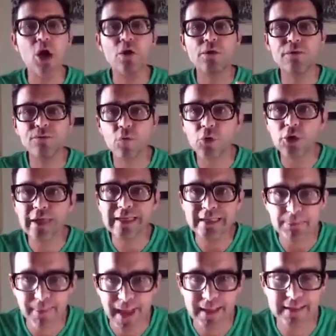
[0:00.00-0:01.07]
fully
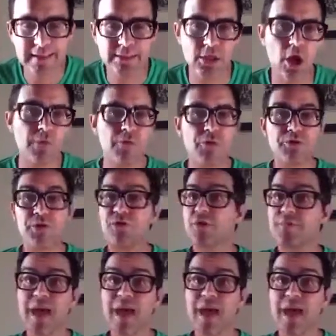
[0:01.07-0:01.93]
dependent on their system.